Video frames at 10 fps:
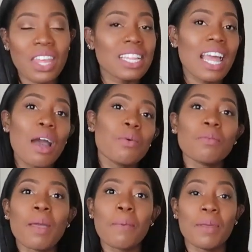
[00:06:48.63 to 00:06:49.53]
Like, that
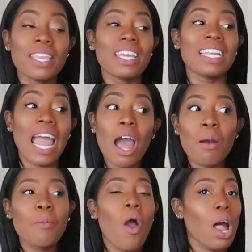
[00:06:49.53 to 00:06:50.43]
was my opinion. Now
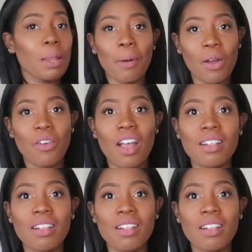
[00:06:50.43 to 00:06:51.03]
I'm all about Ross.